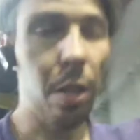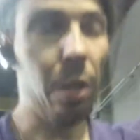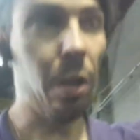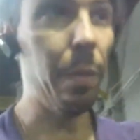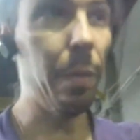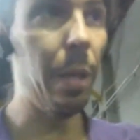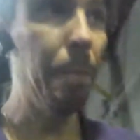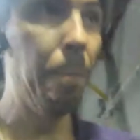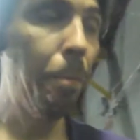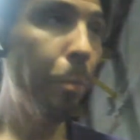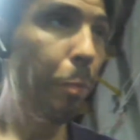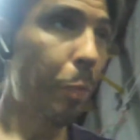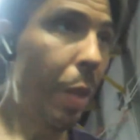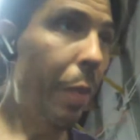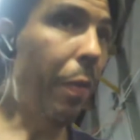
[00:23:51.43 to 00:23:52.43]
what I mean?
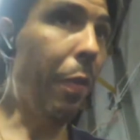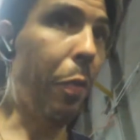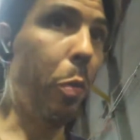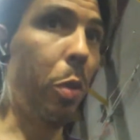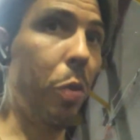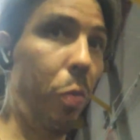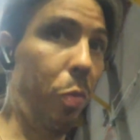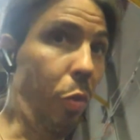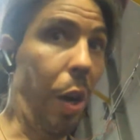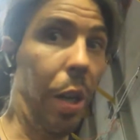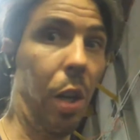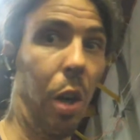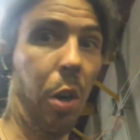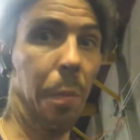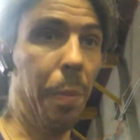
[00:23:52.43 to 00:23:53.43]
Even if it was
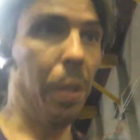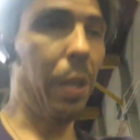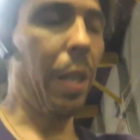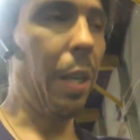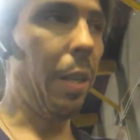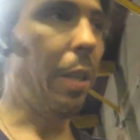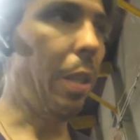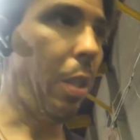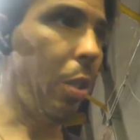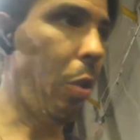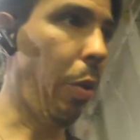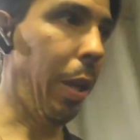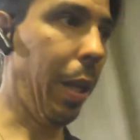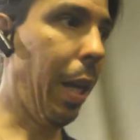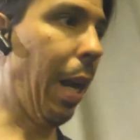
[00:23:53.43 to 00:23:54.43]
running 100%, it's
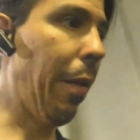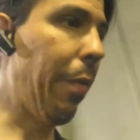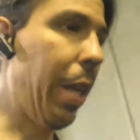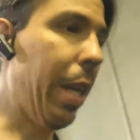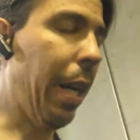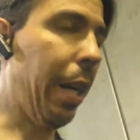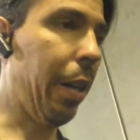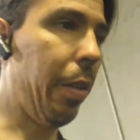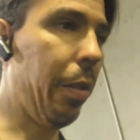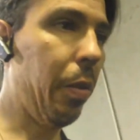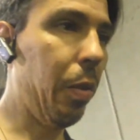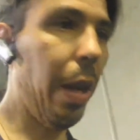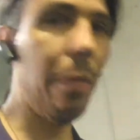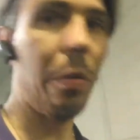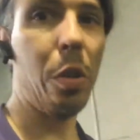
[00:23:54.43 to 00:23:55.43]
still not going to have any kind of
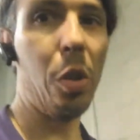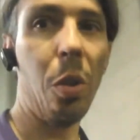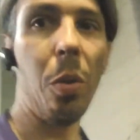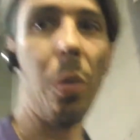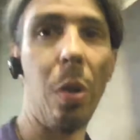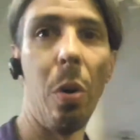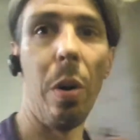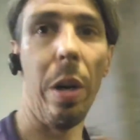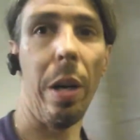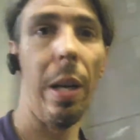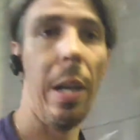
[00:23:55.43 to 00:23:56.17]
leverage, no torque.